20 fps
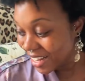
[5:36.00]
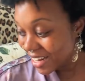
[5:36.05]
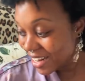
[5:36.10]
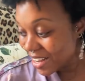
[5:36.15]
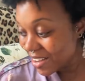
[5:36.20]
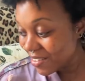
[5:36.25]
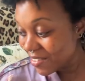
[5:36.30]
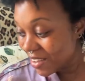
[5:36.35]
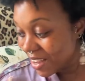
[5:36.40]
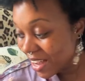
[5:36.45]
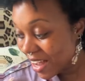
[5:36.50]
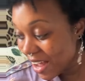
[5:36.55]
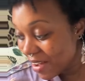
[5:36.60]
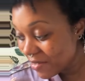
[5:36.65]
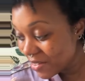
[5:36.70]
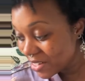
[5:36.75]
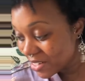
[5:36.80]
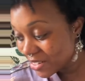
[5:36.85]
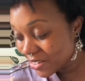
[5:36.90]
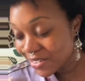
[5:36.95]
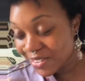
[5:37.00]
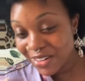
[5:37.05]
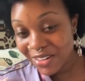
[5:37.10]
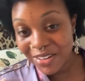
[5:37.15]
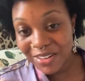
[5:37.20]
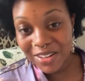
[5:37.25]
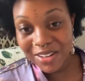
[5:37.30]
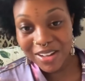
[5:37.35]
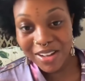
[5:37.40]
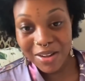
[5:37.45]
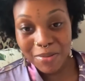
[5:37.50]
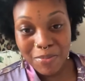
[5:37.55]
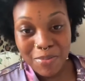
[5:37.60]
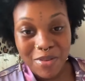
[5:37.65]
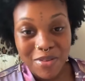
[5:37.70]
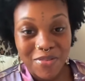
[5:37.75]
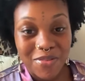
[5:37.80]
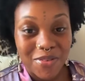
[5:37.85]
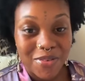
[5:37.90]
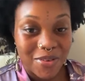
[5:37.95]
I never, I haven't shown her up
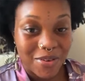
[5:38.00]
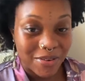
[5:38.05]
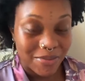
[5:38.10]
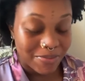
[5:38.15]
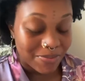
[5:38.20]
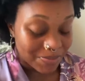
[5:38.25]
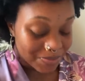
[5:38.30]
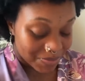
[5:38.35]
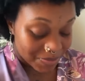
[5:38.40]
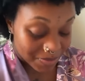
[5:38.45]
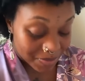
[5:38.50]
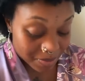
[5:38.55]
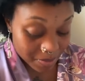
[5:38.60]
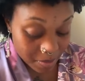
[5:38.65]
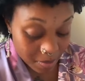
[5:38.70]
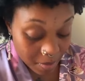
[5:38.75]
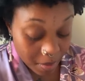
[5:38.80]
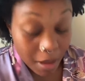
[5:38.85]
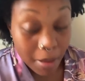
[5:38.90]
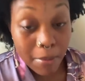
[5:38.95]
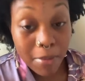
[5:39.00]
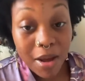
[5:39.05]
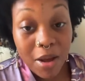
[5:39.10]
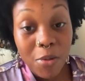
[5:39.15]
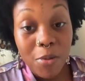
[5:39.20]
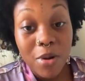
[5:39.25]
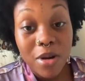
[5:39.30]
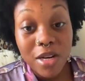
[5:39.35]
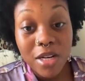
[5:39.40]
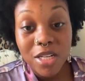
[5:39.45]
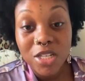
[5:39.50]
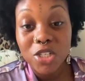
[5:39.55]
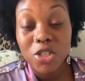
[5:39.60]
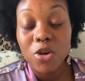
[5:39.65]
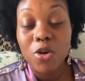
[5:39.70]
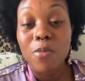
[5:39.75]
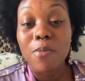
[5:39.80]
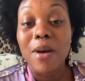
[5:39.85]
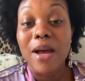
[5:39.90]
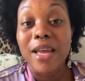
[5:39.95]
before but I wanted to
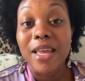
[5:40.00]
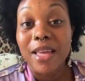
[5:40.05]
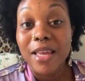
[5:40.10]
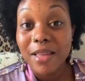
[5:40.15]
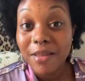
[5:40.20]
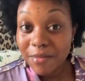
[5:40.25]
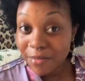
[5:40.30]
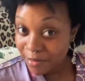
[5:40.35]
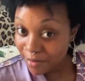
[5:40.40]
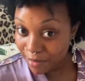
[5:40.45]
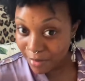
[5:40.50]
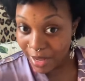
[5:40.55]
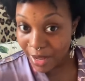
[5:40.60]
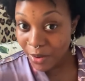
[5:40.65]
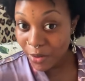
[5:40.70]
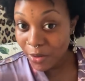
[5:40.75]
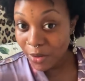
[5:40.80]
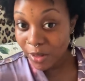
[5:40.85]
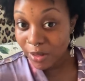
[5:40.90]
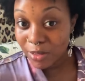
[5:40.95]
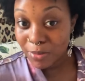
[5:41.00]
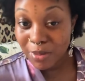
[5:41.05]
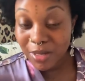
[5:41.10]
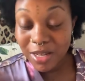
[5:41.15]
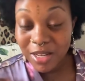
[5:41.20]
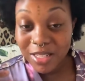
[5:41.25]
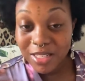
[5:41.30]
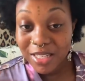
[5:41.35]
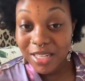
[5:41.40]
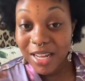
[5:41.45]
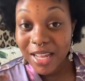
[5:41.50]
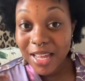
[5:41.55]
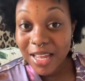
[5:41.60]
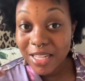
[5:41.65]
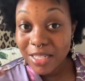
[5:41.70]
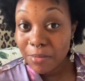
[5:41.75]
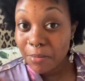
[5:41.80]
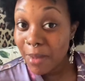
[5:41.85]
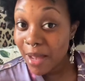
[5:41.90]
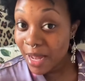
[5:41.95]
show my my oils because today
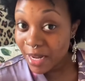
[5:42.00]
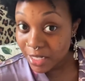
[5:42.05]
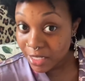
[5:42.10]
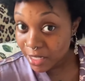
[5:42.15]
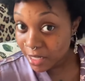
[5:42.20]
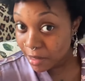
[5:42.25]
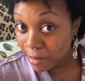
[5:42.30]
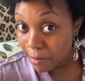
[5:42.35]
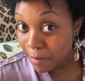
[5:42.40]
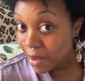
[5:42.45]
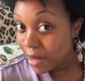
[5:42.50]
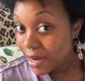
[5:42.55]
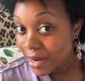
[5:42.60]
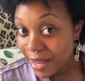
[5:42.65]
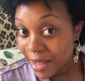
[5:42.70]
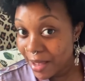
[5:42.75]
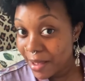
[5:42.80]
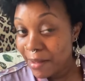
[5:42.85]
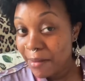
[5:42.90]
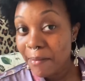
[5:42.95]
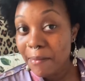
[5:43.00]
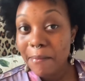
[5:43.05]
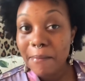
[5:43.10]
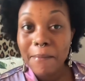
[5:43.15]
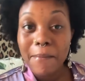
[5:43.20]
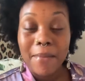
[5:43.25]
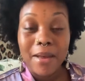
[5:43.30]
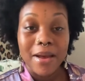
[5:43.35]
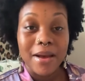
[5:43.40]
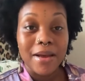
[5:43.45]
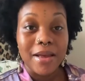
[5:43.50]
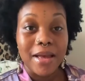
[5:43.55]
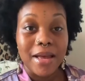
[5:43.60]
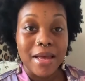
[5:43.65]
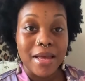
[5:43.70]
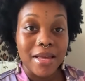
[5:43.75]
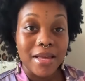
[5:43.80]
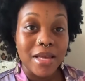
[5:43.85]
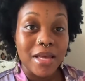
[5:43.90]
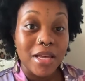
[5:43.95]
is Magic Monday.
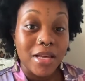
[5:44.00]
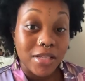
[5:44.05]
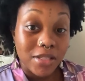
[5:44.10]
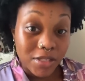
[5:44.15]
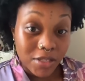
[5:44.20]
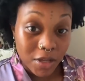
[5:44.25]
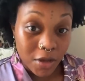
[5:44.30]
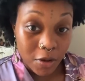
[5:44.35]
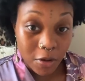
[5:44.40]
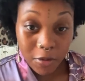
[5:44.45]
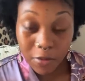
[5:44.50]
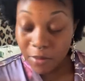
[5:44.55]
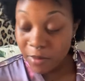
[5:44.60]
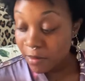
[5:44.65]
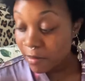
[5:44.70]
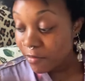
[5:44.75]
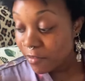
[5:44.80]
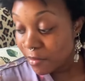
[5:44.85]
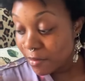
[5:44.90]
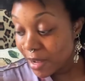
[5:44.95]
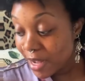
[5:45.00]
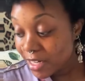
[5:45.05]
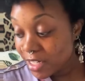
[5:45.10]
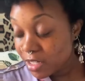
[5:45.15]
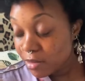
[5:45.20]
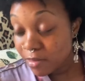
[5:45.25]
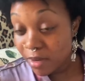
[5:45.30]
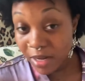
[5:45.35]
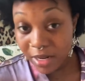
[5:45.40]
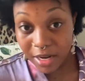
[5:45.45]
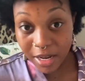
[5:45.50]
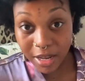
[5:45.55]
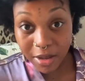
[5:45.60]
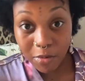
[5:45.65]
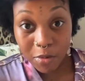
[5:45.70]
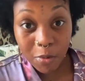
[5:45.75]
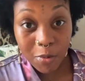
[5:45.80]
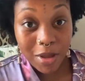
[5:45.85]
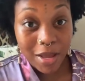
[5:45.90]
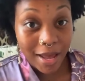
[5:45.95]
Okay, so for Magic Monday,
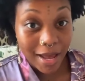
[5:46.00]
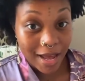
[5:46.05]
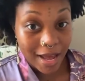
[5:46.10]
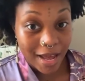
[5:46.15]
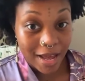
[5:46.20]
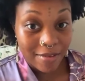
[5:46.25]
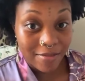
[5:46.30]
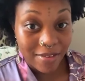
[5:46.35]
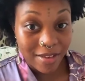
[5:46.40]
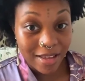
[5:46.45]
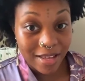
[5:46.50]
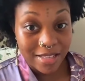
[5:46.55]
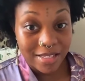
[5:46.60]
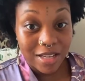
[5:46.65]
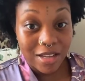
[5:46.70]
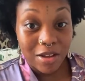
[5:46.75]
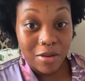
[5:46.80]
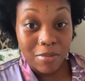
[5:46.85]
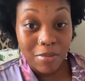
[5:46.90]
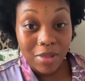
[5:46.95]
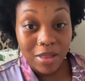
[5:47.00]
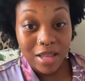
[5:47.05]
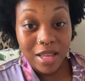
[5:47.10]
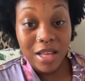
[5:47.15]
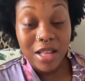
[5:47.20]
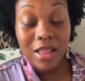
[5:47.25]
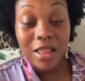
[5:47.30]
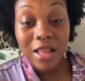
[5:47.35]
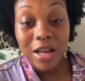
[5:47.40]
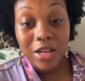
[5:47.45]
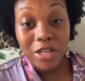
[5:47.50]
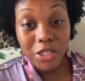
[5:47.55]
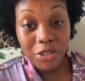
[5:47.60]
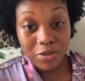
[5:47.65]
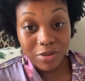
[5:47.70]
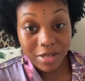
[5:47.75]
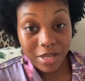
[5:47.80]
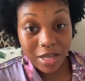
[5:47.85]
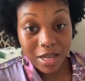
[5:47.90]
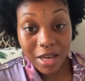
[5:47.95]
what we have is a complete
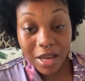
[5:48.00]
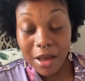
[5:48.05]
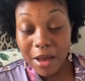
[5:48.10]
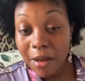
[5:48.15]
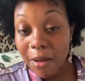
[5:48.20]
luxury